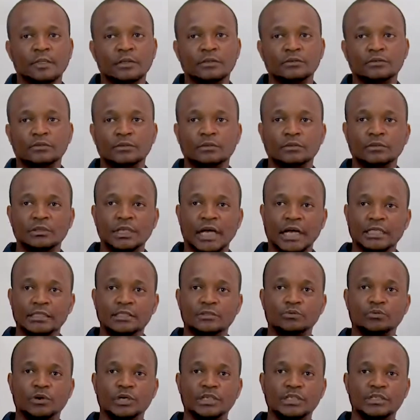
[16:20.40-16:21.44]
So that
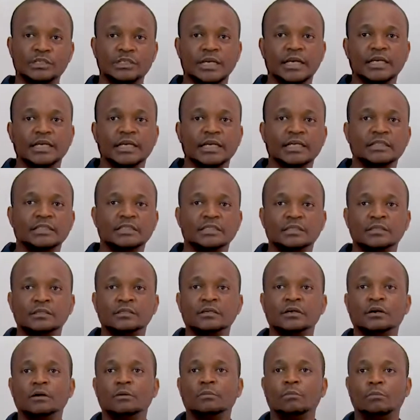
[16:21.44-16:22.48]
is when it starts getting
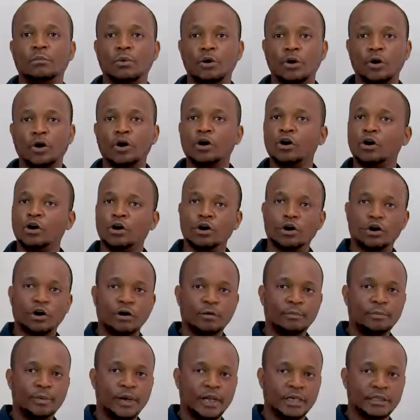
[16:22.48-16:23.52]
more
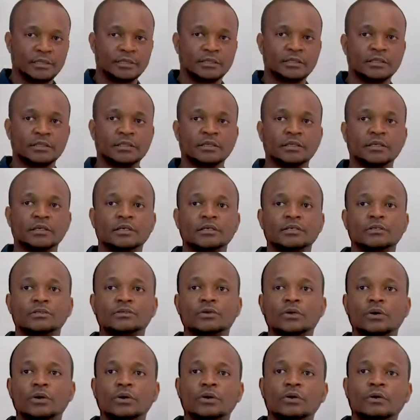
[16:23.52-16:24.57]
complex.
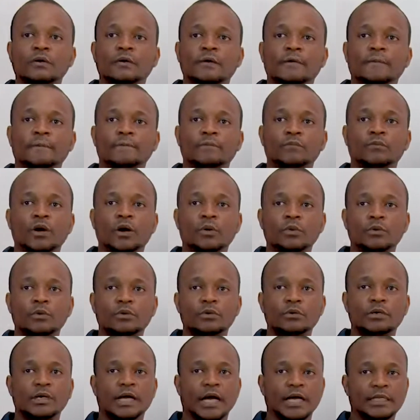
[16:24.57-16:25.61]
So when we
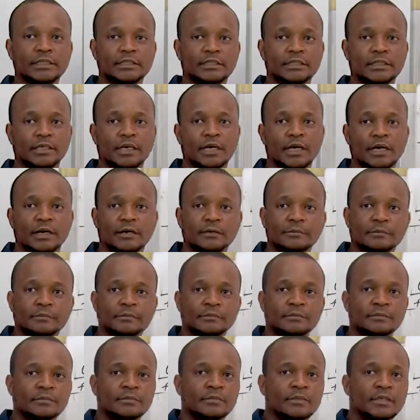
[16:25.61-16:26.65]
look at
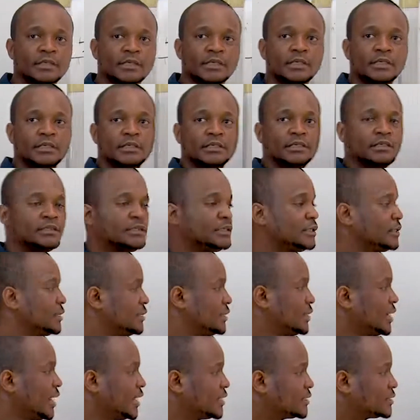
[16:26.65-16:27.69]
the
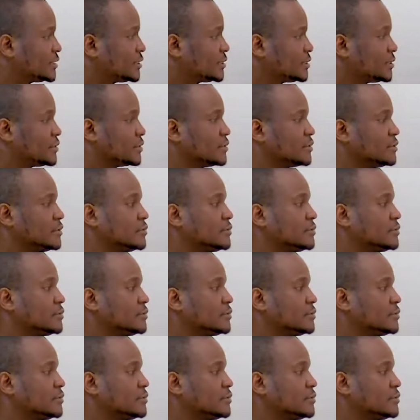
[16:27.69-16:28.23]
next